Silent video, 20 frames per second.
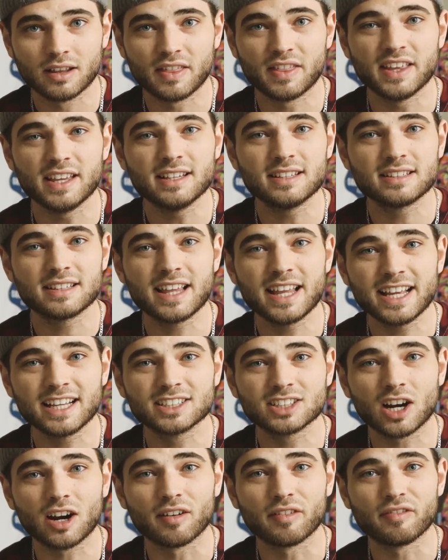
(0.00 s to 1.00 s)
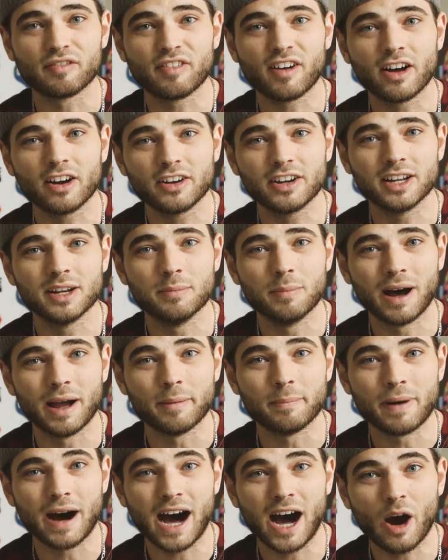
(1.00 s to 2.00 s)
These things are funded by
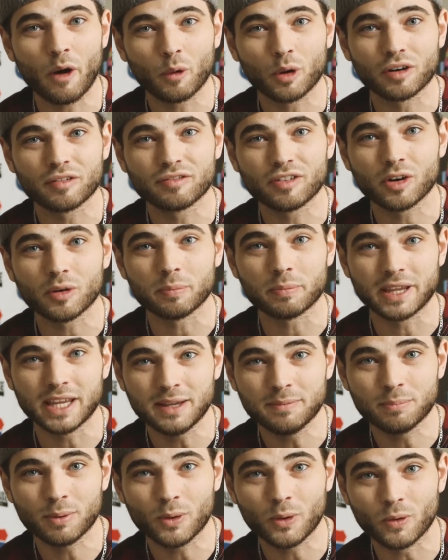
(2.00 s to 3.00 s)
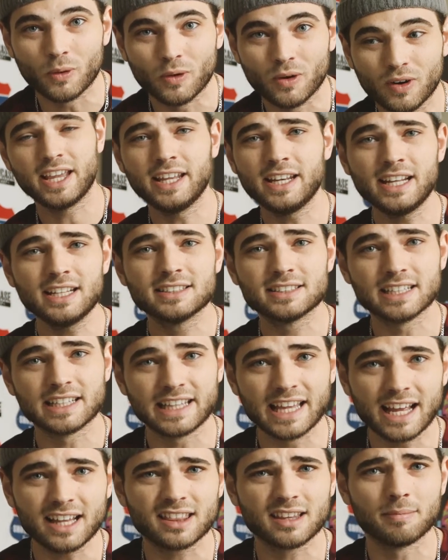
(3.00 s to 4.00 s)
powerful people. He needs to
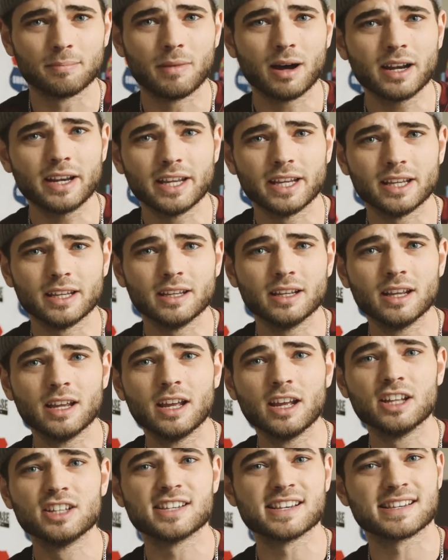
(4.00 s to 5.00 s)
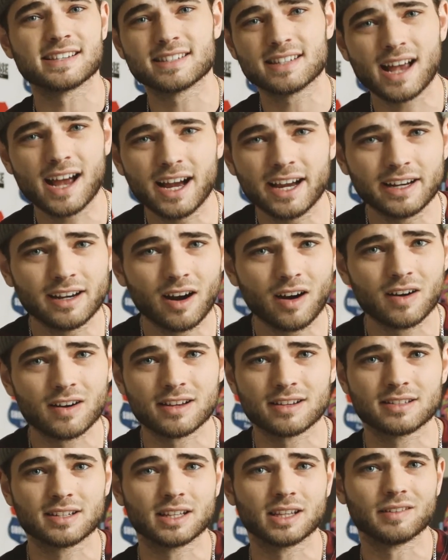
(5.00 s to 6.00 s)
get the money to sign
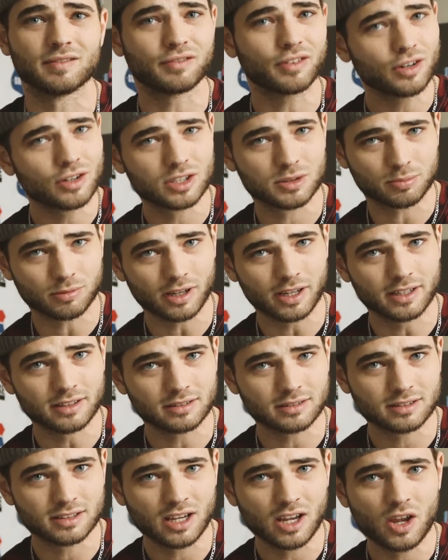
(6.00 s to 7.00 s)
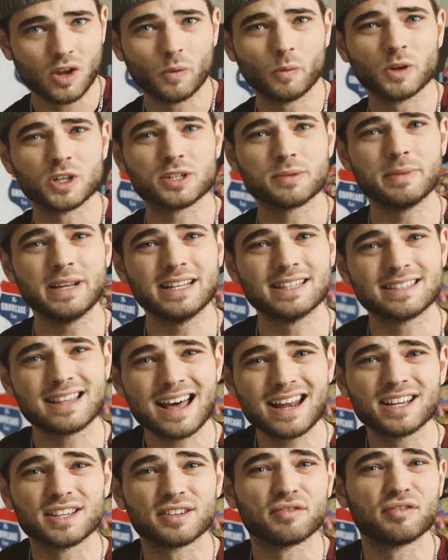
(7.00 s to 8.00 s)
artists in the first place, which means
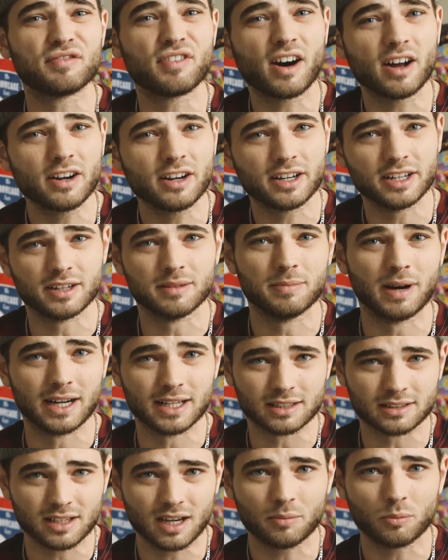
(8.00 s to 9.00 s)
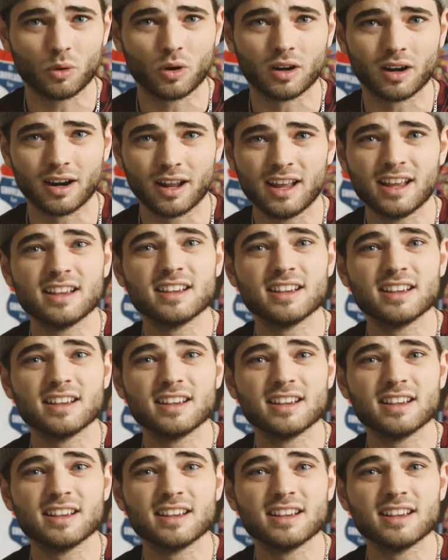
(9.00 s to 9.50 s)
that is funded by someone